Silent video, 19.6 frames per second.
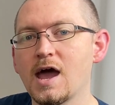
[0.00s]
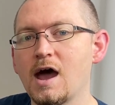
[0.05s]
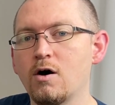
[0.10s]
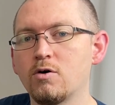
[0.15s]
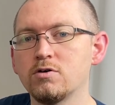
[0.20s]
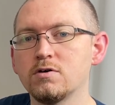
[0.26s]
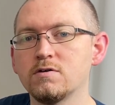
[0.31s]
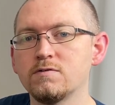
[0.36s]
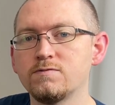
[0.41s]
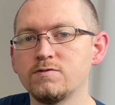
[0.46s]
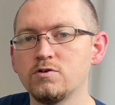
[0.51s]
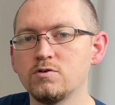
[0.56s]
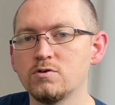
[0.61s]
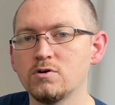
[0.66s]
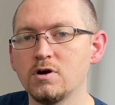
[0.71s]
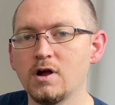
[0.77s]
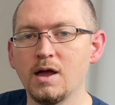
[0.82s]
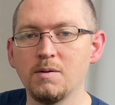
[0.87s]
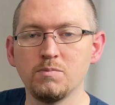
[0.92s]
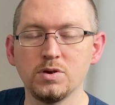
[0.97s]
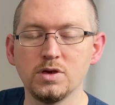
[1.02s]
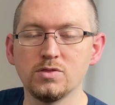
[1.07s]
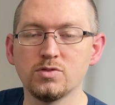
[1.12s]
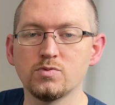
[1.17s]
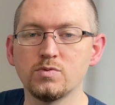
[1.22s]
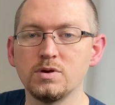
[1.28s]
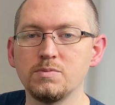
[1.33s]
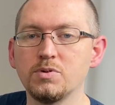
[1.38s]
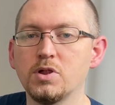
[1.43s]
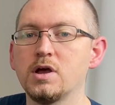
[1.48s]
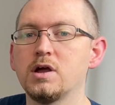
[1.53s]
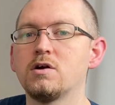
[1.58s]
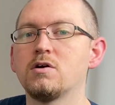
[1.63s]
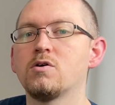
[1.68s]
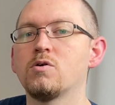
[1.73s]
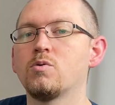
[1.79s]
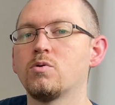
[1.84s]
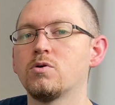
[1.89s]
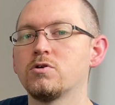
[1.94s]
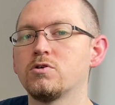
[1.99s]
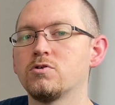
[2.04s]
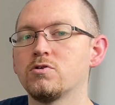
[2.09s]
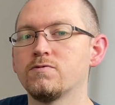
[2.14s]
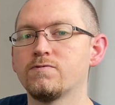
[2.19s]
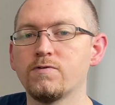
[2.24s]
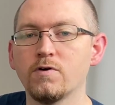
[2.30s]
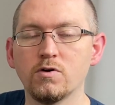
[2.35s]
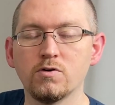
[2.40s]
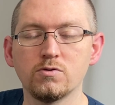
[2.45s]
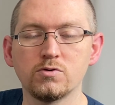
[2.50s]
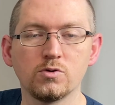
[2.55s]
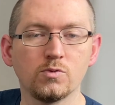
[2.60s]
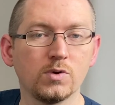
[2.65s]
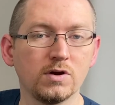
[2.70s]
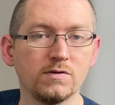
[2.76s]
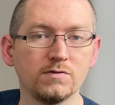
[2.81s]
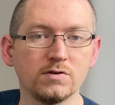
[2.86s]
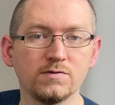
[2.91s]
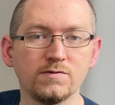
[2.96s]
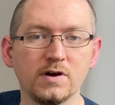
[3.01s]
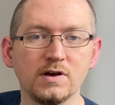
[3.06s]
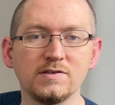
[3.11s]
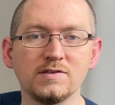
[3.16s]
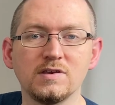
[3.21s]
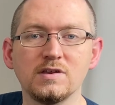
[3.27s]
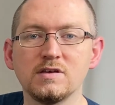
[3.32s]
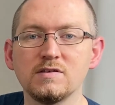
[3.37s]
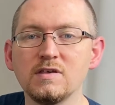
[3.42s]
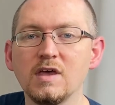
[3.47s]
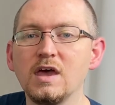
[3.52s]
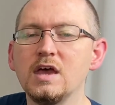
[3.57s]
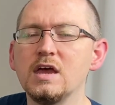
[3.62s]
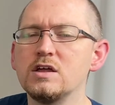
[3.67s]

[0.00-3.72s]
out of your MP3 player or your phone or whatever device it is